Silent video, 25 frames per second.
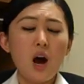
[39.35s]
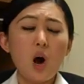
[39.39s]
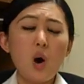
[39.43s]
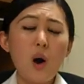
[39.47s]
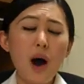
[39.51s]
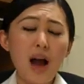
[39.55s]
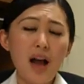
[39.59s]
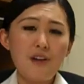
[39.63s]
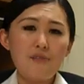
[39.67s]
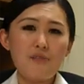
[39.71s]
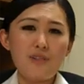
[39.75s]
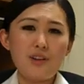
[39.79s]

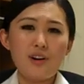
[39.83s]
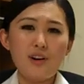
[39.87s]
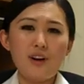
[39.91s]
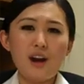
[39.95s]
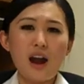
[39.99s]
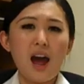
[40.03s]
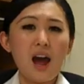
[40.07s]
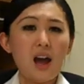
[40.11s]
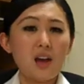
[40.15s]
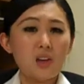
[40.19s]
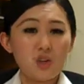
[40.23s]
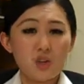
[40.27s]

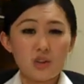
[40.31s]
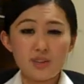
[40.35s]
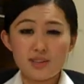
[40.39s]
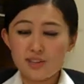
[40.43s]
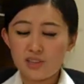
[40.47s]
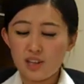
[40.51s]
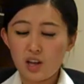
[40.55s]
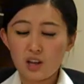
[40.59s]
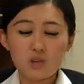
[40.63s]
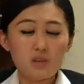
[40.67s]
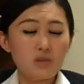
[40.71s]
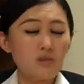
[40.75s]
However, I
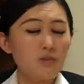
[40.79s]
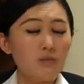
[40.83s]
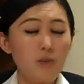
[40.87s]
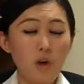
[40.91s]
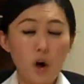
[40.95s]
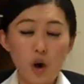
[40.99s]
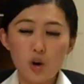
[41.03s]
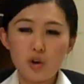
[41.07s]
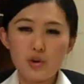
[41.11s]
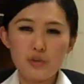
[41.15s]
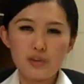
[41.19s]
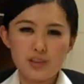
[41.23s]
choose not to
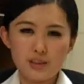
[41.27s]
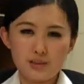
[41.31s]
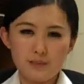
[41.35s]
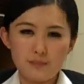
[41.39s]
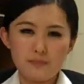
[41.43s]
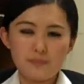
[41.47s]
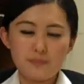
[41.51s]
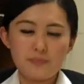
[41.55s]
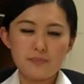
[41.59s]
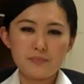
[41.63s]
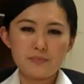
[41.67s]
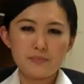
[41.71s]
follow
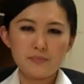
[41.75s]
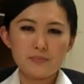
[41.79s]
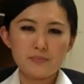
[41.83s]
them.